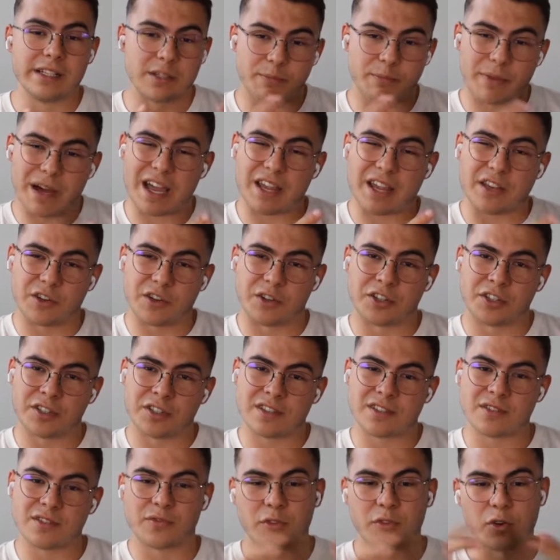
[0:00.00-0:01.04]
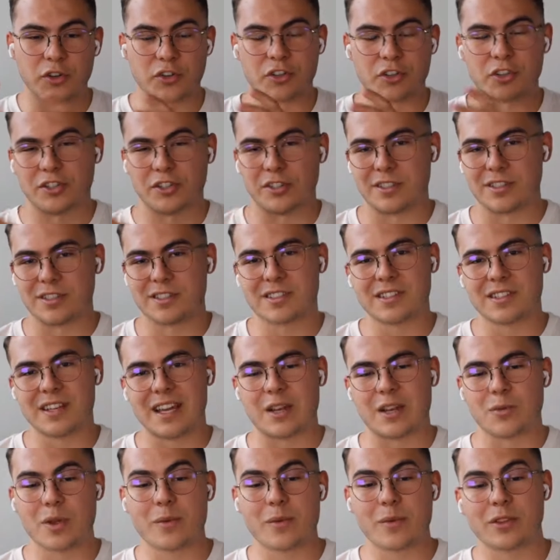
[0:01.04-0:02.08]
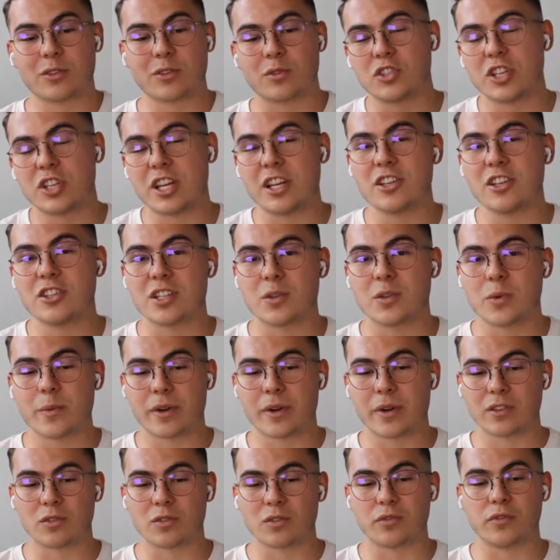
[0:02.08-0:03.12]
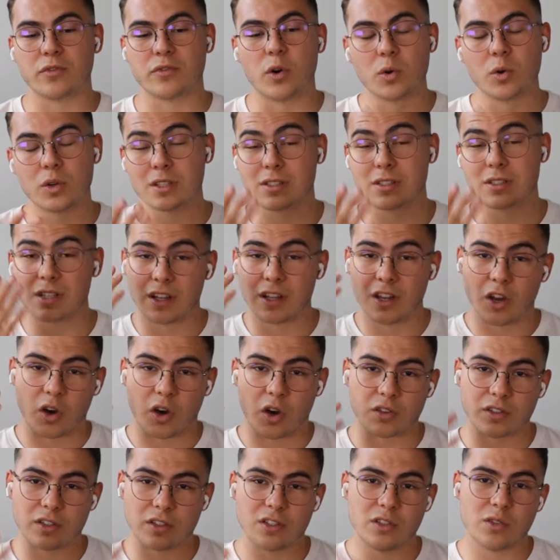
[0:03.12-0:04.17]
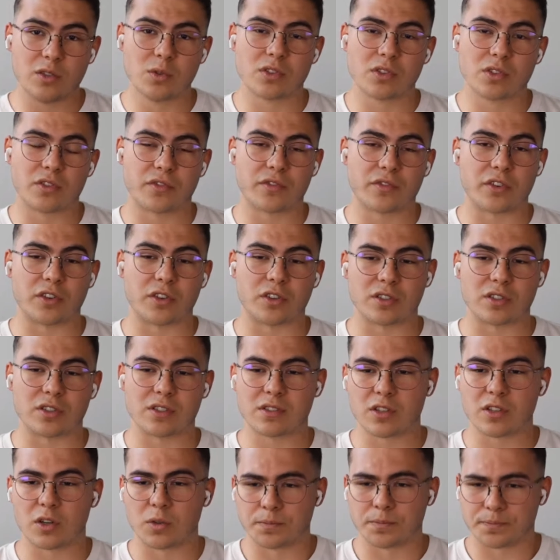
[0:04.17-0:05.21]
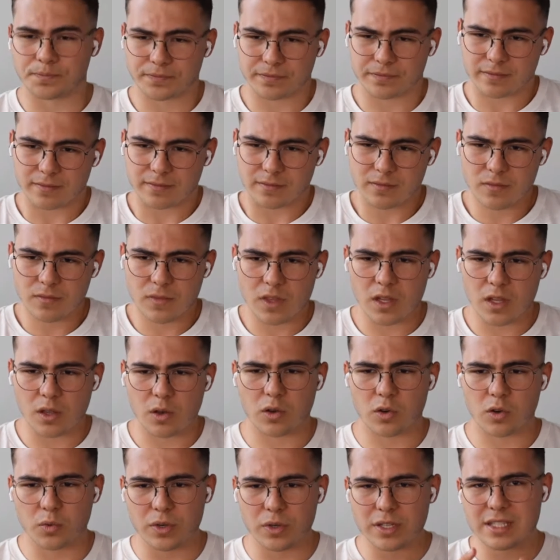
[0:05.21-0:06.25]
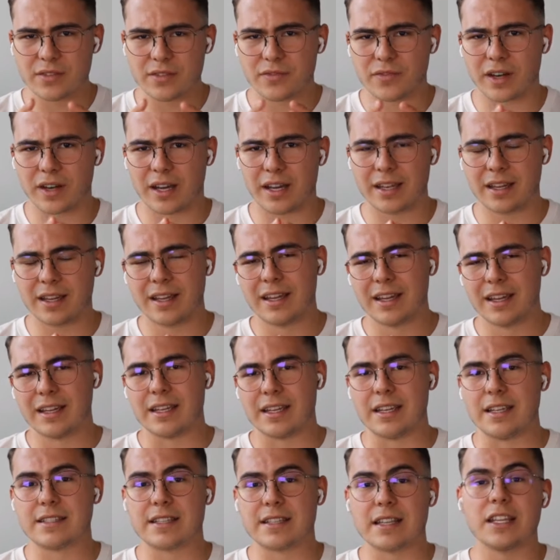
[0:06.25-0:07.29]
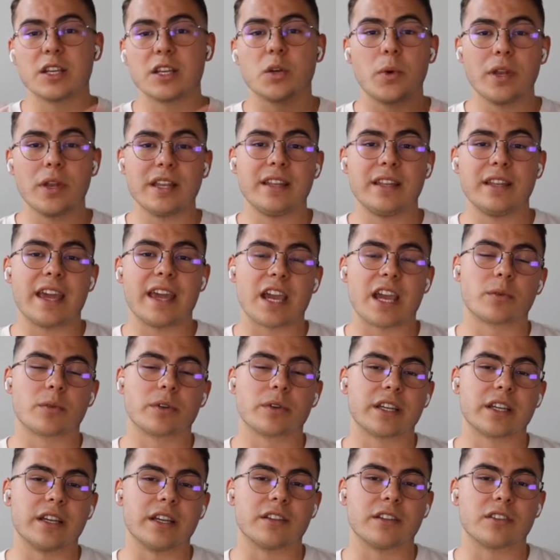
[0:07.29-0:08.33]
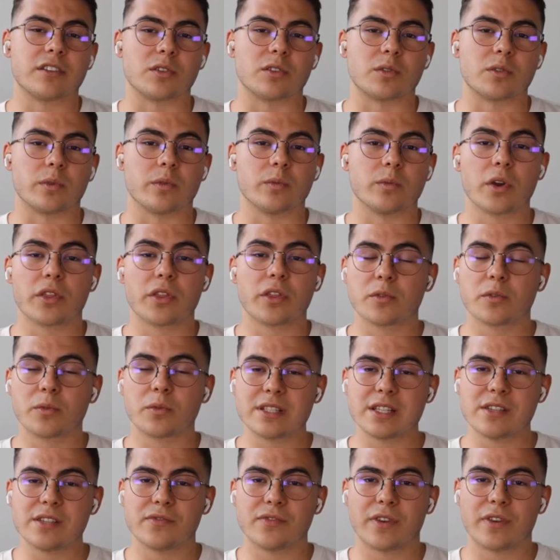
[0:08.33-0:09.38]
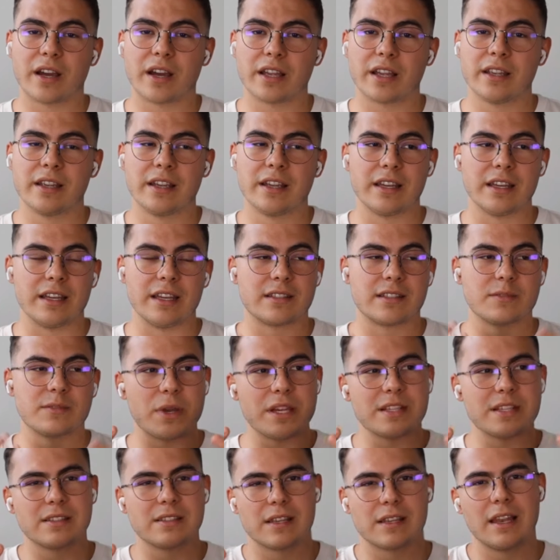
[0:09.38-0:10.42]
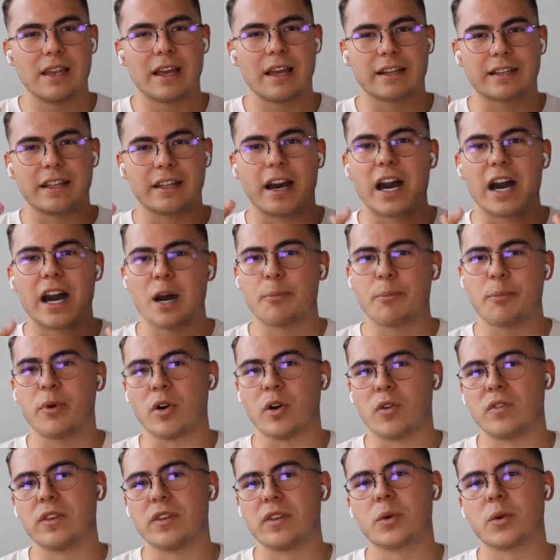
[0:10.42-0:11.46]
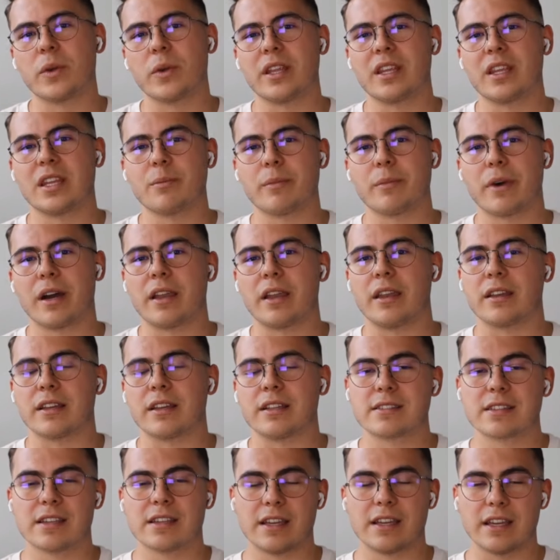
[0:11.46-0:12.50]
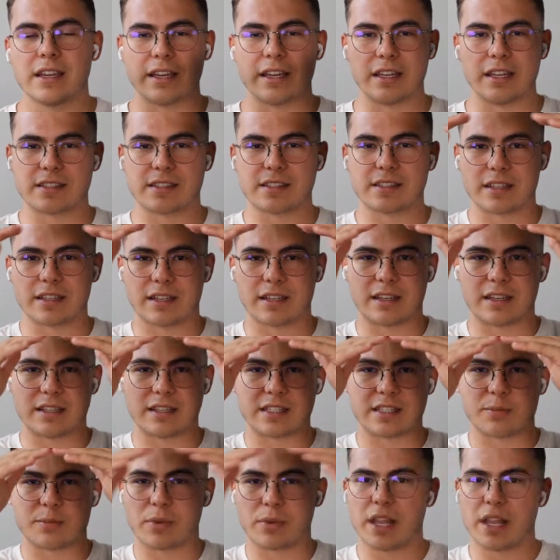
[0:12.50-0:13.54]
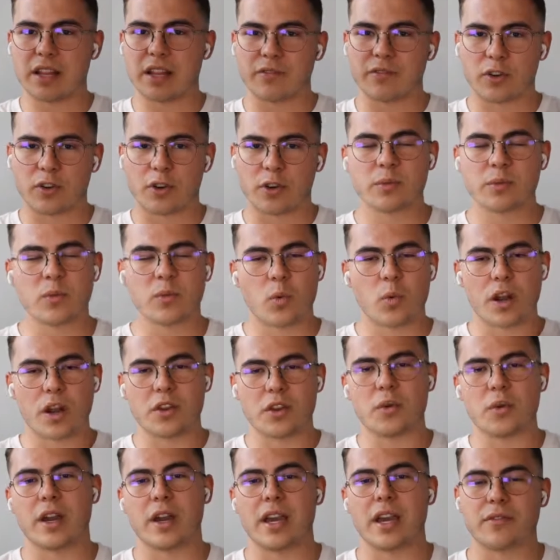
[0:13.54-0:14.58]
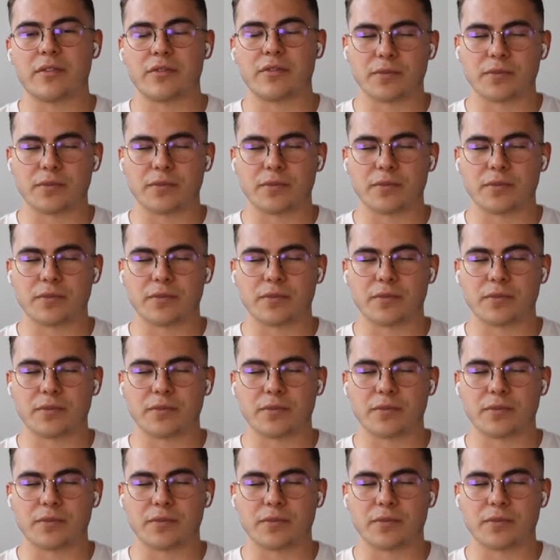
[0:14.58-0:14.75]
by nerds for nerds, and we want to change that. We want to focus on the user first. So Grizzly.fi is a liquidity aggregator. With Grizzly.fi, it's basically like the hub of liquidity mining. It's a platform where you have